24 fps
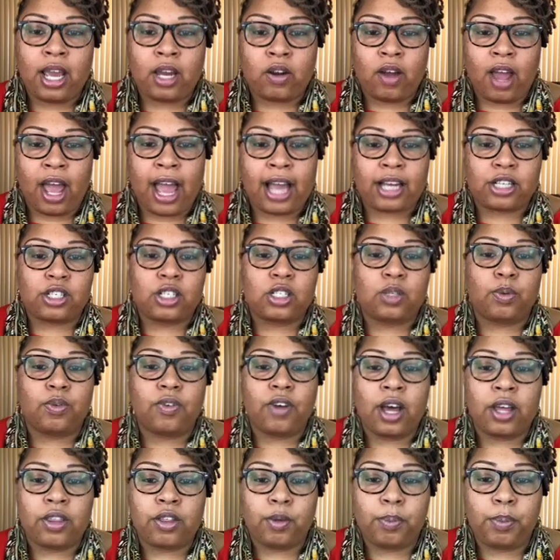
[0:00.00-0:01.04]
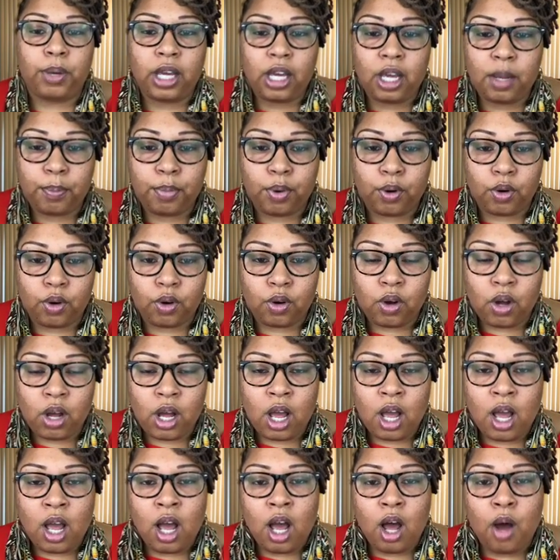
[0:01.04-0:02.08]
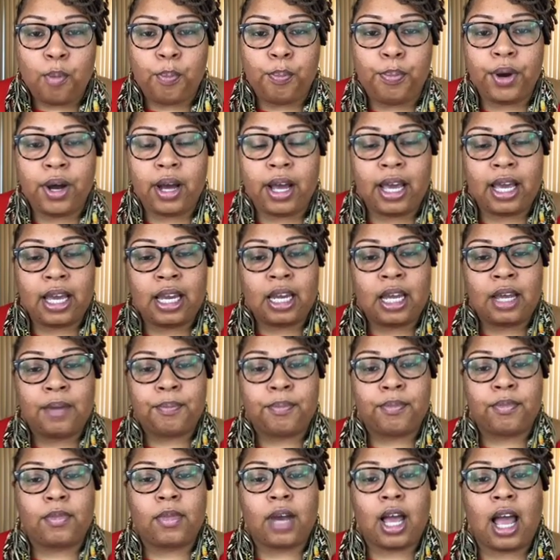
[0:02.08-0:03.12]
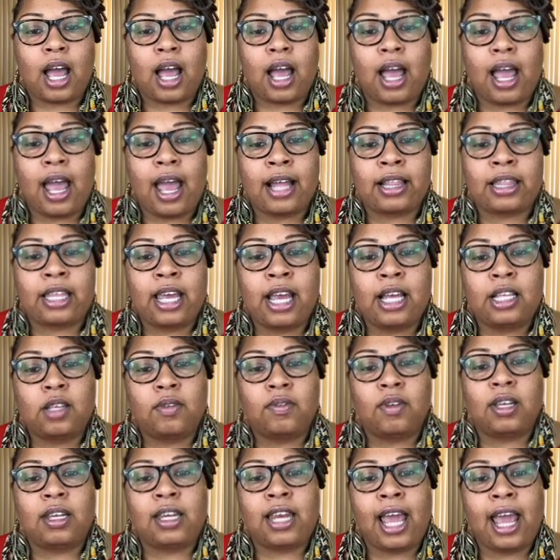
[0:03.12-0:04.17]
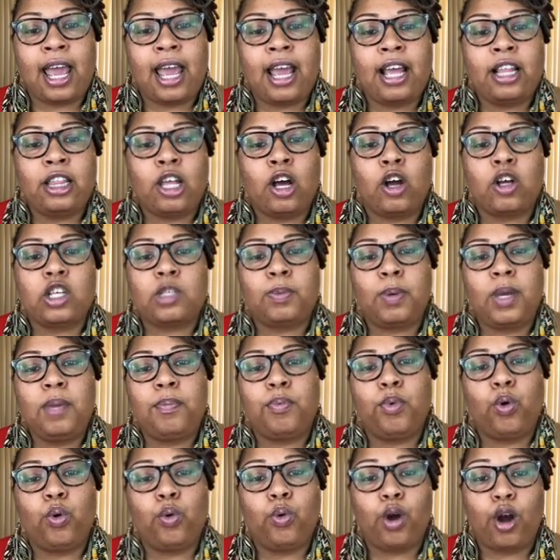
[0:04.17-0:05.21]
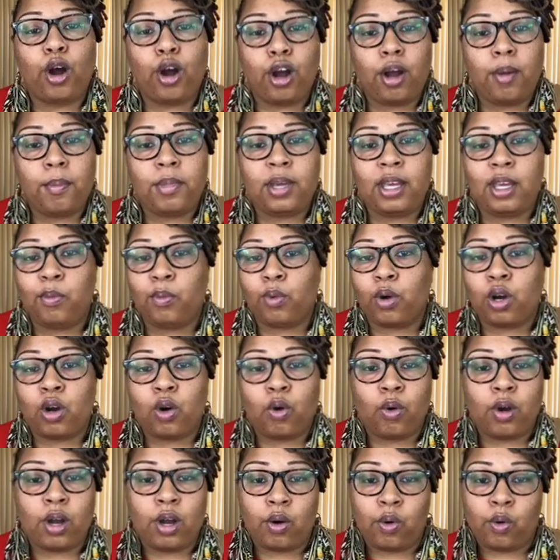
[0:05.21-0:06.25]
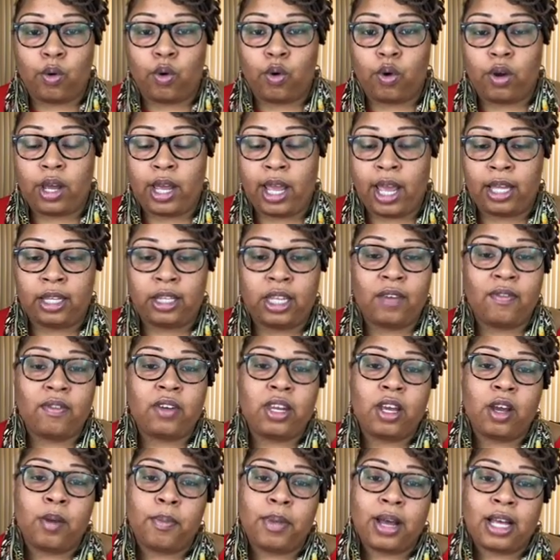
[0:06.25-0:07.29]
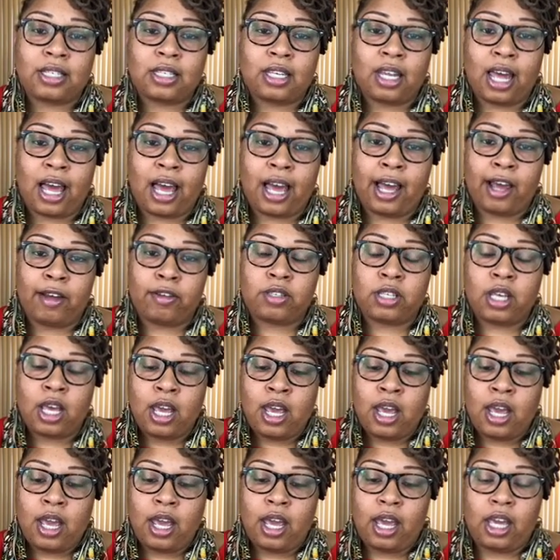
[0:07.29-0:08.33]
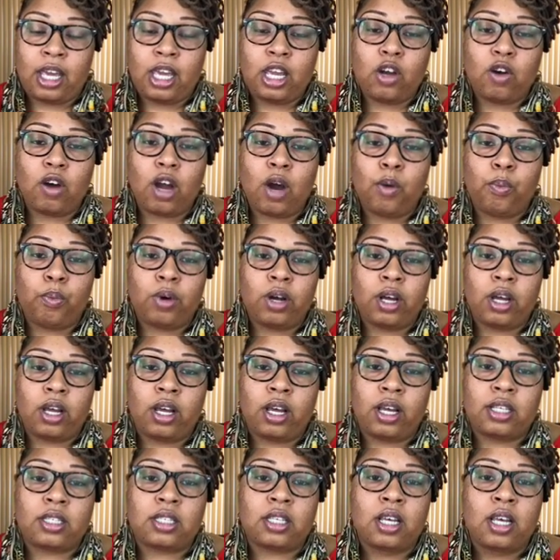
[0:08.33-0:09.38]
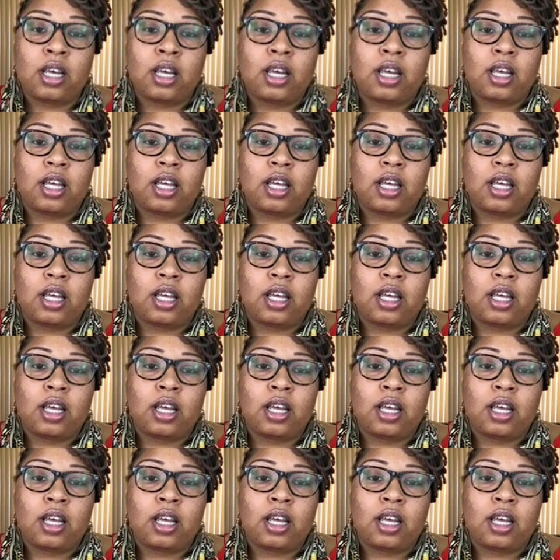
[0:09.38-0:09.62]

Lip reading: interactions with other people. But at the end of the day, those people who hurt me were going on and living their best lives. And here I was